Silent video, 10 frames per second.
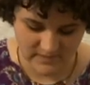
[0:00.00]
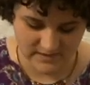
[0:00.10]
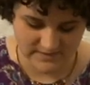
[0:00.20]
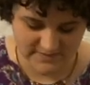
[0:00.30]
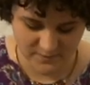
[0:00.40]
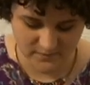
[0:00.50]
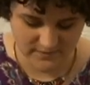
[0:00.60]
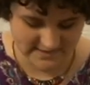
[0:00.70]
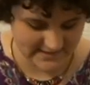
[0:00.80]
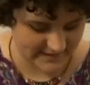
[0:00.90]
This one
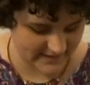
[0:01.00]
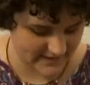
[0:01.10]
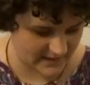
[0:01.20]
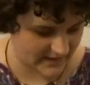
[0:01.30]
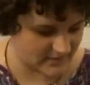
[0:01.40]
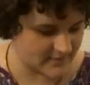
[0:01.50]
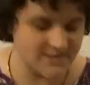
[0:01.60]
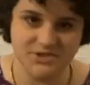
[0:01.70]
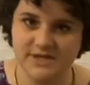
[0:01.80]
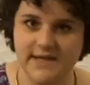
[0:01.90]
was $9.99
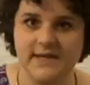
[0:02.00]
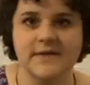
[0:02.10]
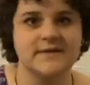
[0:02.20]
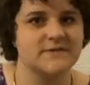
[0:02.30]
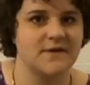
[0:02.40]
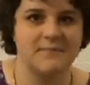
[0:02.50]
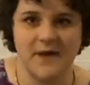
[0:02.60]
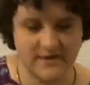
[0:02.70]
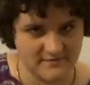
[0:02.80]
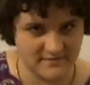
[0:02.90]
originally, so I
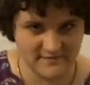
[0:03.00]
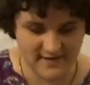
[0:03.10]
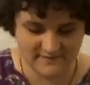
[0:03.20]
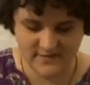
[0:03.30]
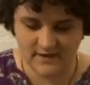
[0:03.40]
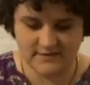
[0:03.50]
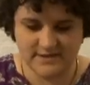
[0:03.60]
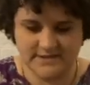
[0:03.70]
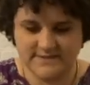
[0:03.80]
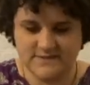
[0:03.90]
bought it for
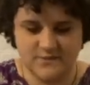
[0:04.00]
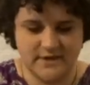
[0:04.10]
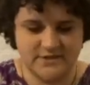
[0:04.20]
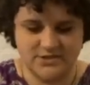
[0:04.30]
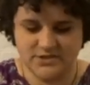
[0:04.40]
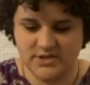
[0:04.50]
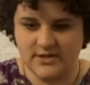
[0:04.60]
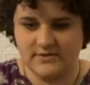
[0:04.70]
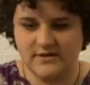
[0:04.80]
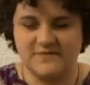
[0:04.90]
$5, which
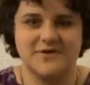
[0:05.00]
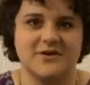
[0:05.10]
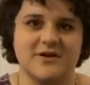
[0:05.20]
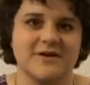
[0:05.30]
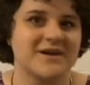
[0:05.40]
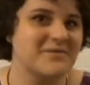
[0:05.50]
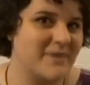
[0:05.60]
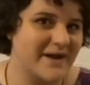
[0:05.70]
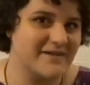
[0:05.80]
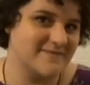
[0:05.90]
if you're gonna
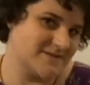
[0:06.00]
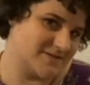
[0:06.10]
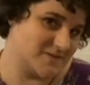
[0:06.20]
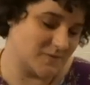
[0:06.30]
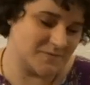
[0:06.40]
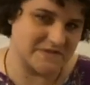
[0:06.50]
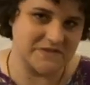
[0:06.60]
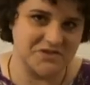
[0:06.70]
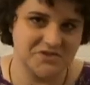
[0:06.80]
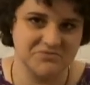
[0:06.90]
buy a vintage
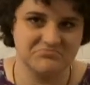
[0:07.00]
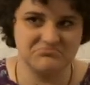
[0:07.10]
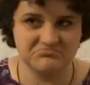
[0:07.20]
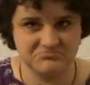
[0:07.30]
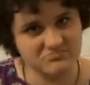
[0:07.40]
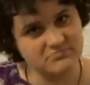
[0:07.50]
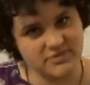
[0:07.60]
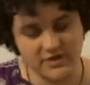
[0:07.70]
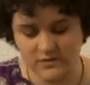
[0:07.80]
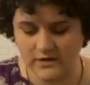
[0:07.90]
swimsuit,
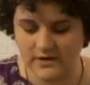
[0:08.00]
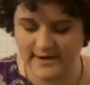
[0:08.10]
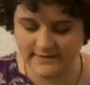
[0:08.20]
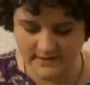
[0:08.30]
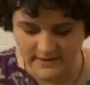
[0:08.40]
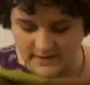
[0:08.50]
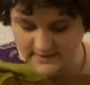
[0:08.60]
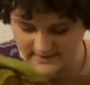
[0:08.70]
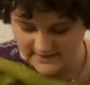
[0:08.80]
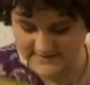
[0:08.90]
pretty cool. And
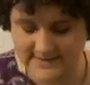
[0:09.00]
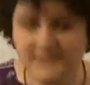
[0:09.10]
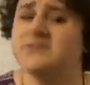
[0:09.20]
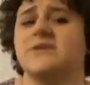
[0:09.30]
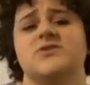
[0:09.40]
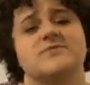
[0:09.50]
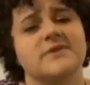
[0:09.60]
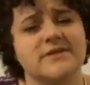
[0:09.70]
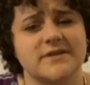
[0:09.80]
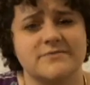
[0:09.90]
it's actually in a
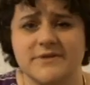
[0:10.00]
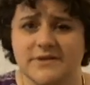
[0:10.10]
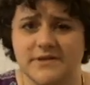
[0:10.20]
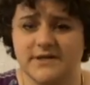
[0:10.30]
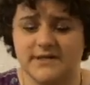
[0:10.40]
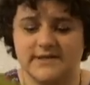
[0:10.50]
really, really good